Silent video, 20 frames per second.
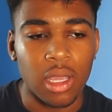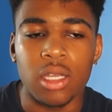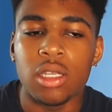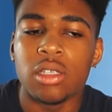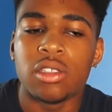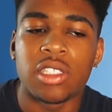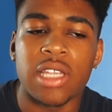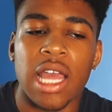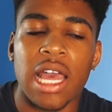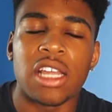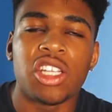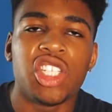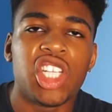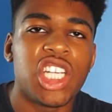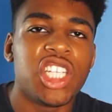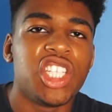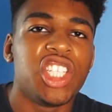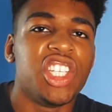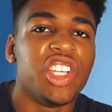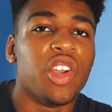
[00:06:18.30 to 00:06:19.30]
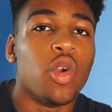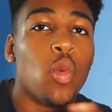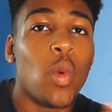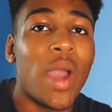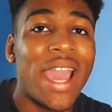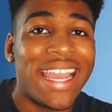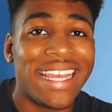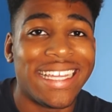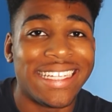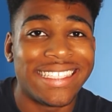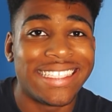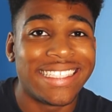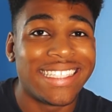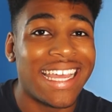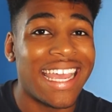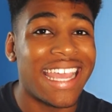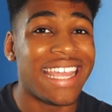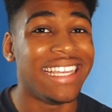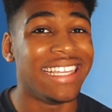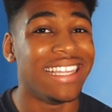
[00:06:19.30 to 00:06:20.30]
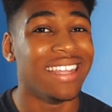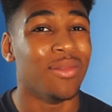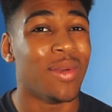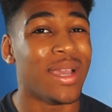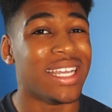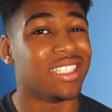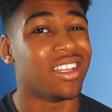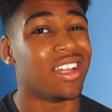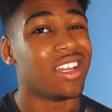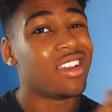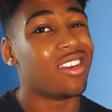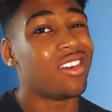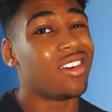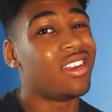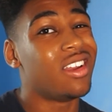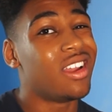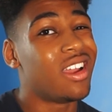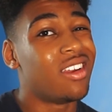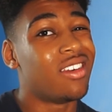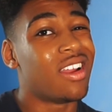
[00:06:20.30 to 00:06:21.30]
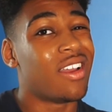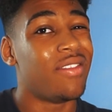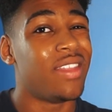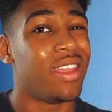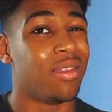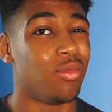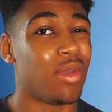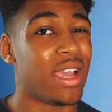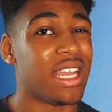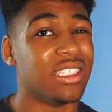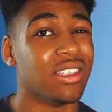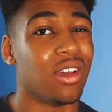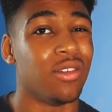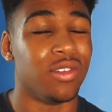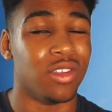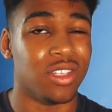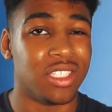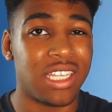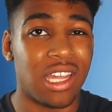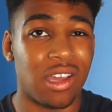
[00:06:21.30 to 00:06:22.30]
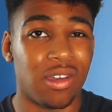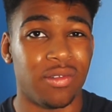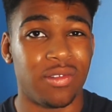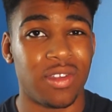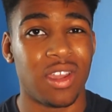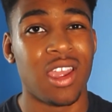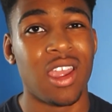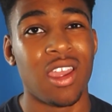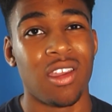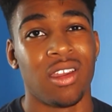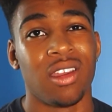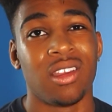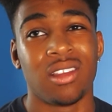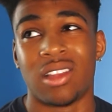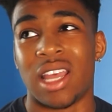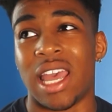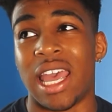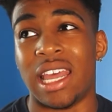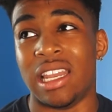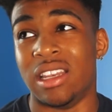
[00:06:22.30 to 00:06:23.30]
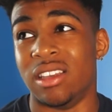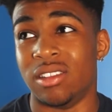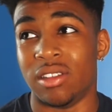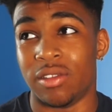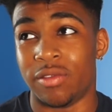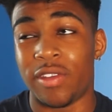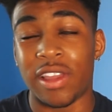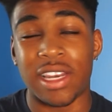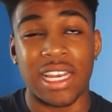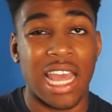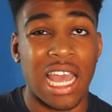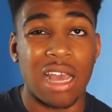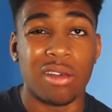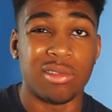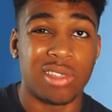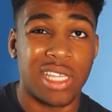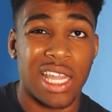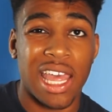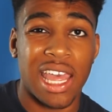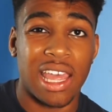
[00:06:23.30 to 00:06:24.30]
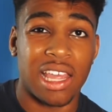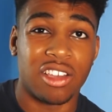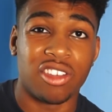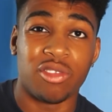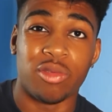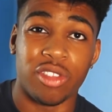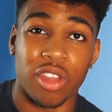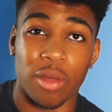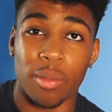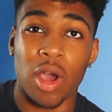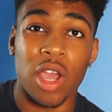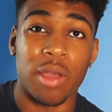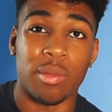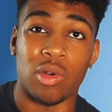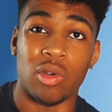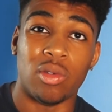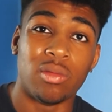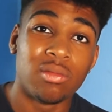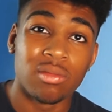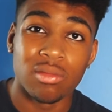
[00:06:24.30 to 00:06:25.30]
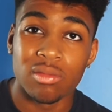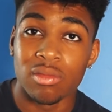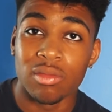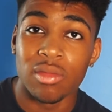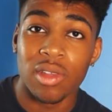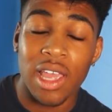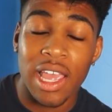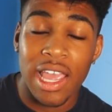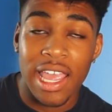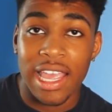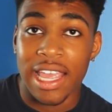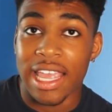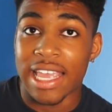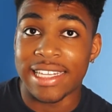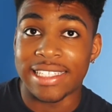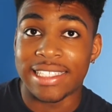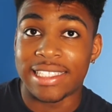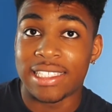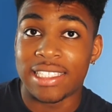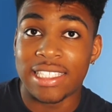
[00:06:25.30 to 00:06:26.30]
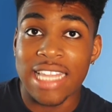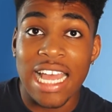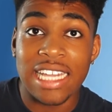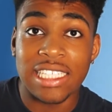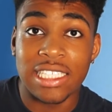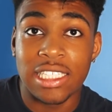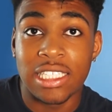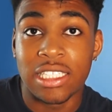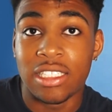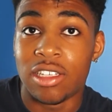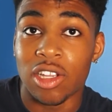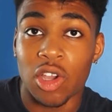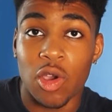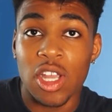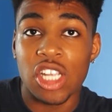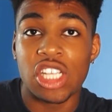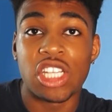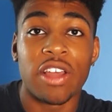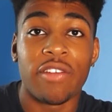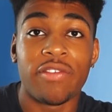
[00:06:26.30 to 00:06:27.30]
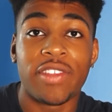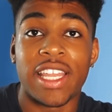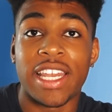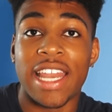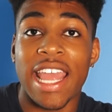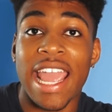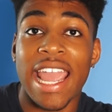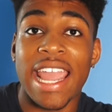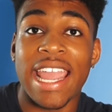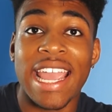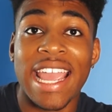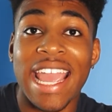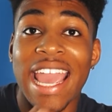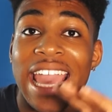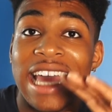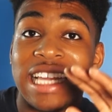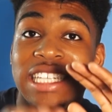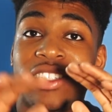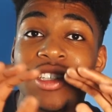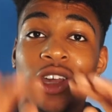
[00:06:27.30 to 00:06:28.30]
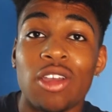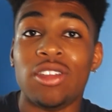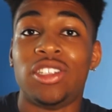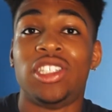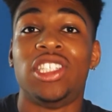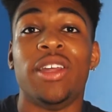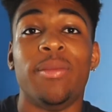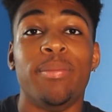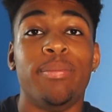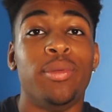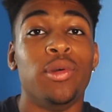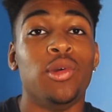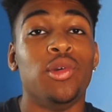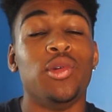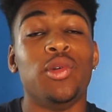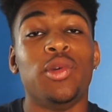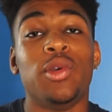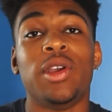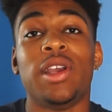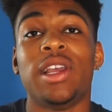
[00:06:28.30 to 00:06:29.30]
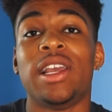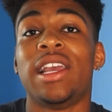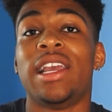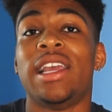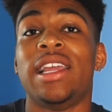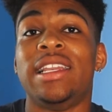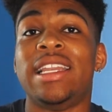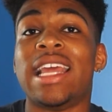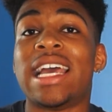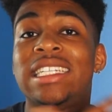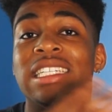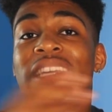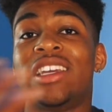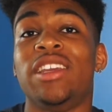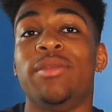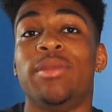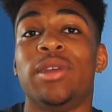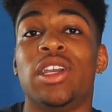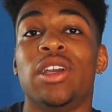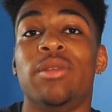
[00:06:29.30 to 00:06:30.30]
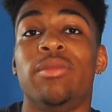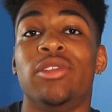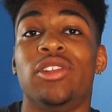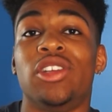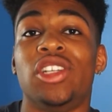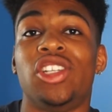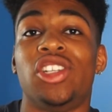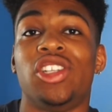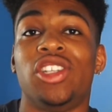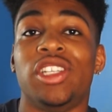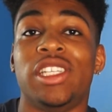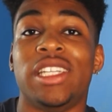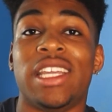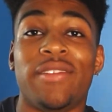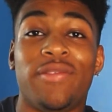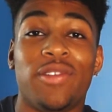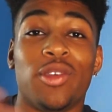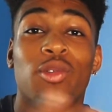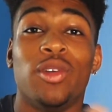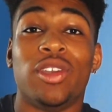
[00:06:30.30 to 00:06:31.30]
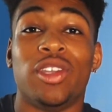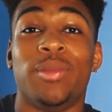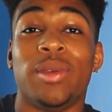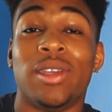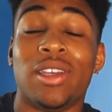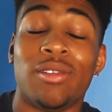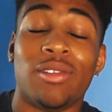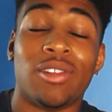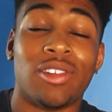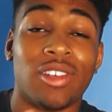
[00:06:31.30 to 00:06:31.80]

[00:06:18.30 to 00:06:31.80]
you start changing your ways into ways like God rather than ways of yourself. And the thing that helps there is the Bible. That's the question of today. It's so simple. That's how you become a Christian if you want to become a